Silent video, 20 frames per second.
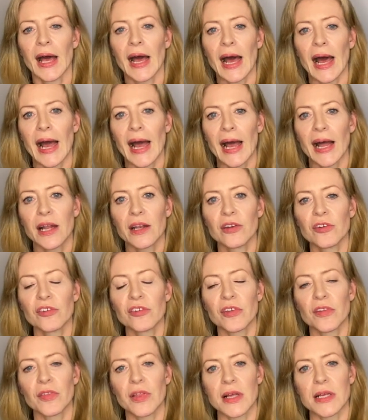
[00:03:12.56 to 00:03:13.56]

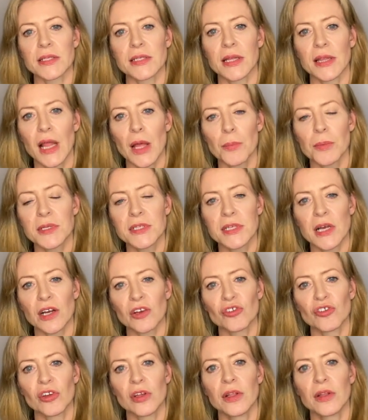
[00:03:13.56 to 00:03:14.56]
And there's
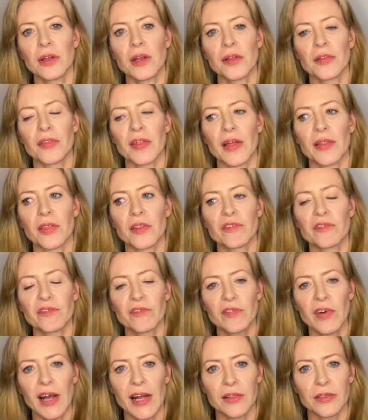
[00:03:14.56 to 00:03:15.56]
liposuction, then the
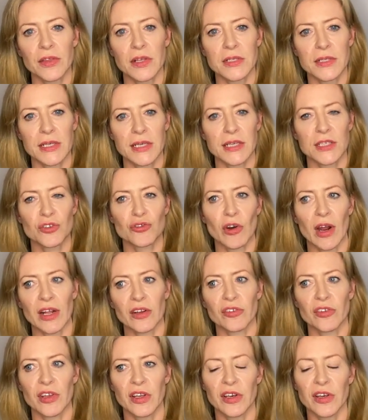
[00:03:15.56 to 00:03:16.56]
fat that's
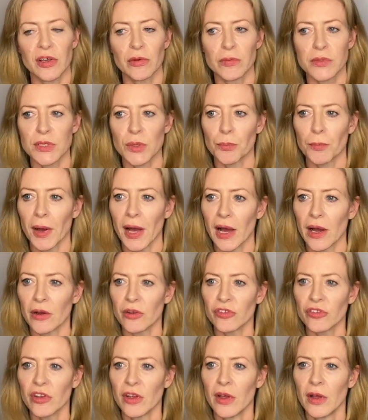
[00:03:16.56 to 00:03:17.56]
extracted, it was
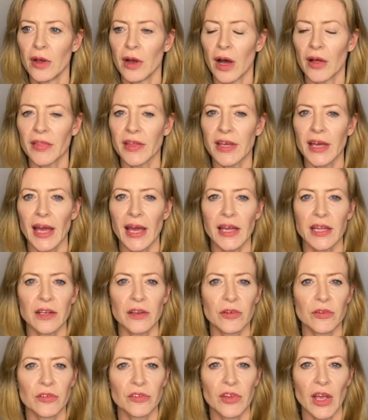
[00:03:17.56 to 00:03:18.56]
about, I think, 8
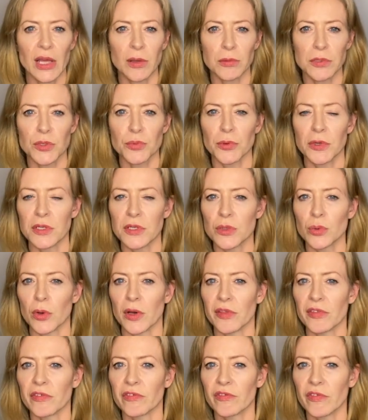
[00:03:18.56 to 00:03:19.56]
tablespoons
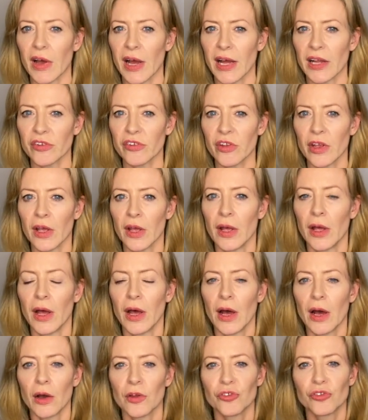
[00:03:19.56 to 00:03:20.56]
worth of fat,
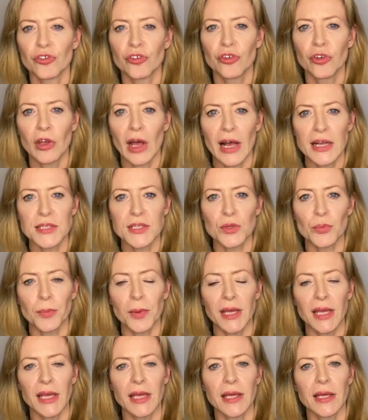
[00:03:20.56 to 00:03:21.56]
has to
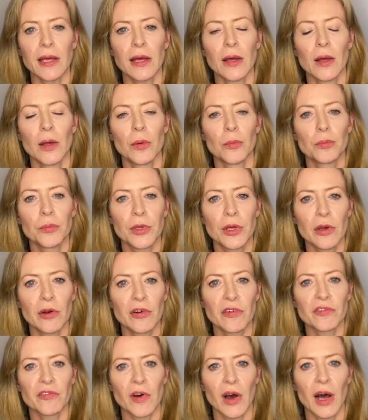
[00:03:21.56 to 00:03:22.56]
be
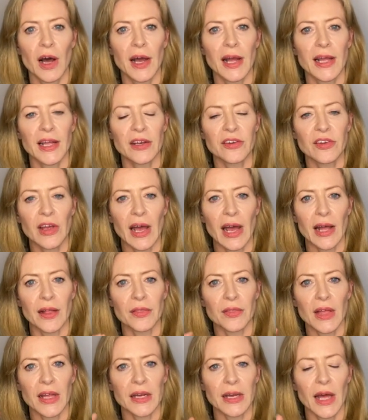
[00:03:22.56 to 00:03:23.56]
purified
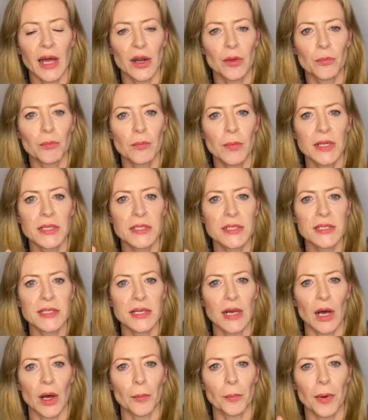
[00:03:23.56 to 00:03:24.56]
and then kind of minced
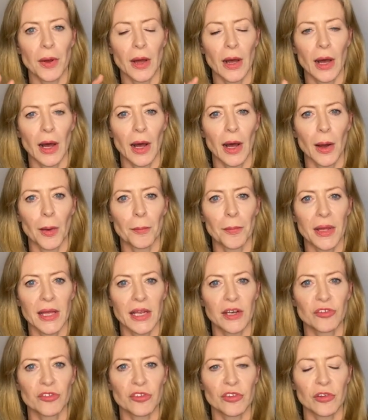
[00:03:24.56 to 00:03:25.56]
up
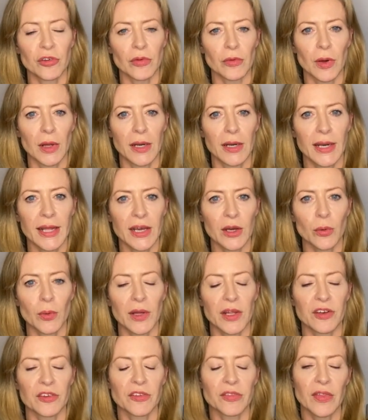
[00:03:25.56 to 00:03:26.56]
into a
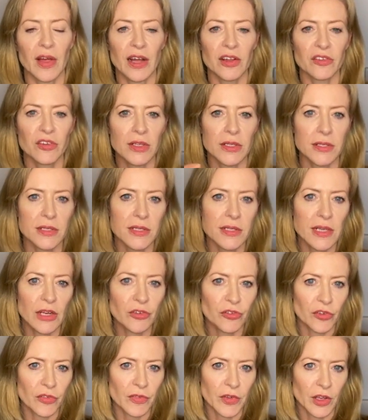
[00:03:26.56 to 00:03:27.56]
liquid that is
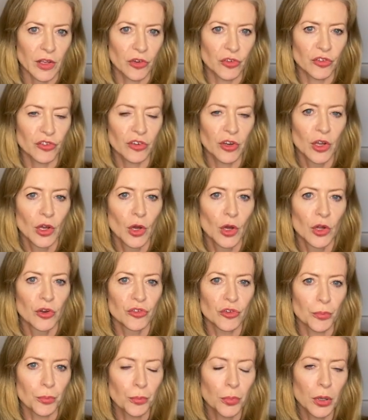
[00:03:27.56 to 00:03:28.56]
centrifuged
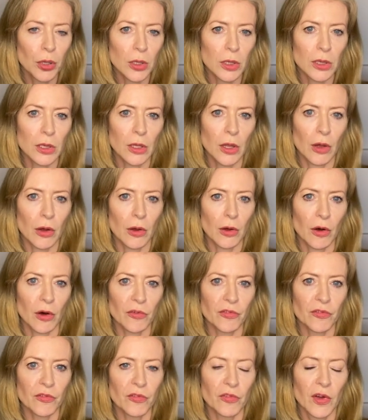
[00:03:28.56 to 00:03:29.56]
to pull
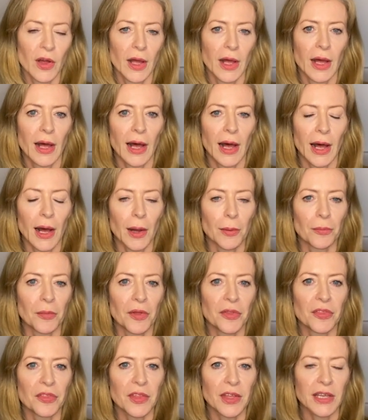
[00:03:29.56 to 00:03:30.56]
off
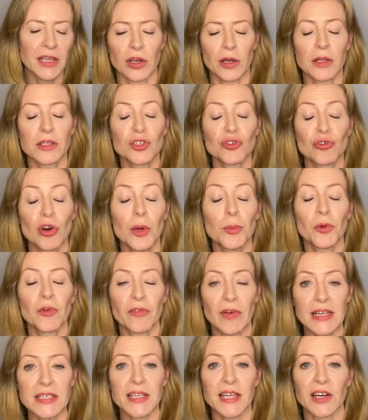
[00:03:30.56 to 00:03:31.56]
the stromal
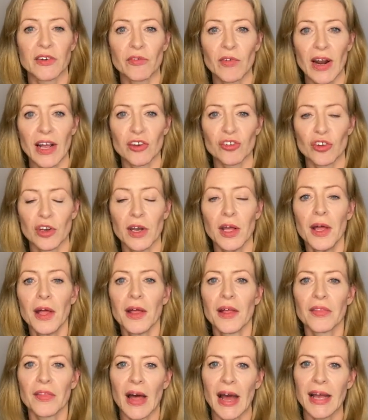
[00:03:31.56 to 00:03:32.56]
vascular fraction,
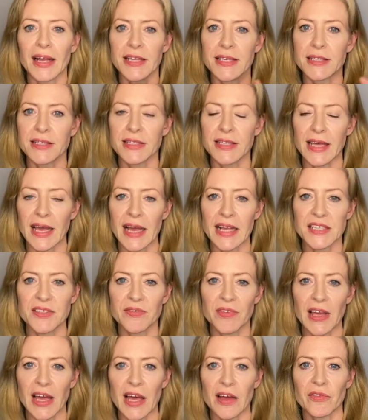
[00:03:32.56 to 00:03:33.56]
that is the
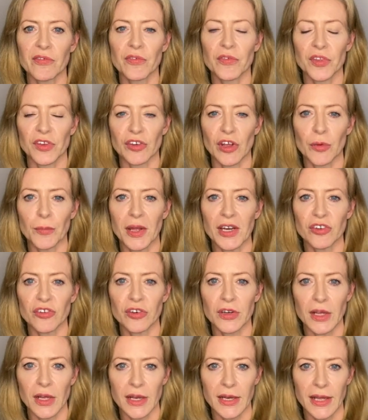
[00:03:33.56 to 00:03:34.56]
SVF that I
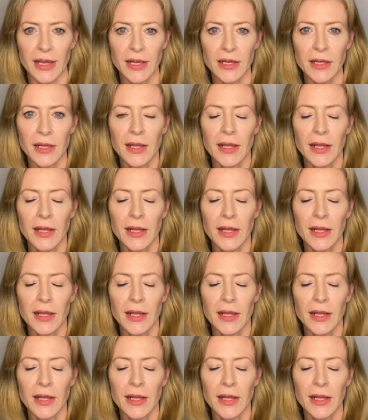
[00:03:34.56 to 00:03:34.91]
mentioned earlier.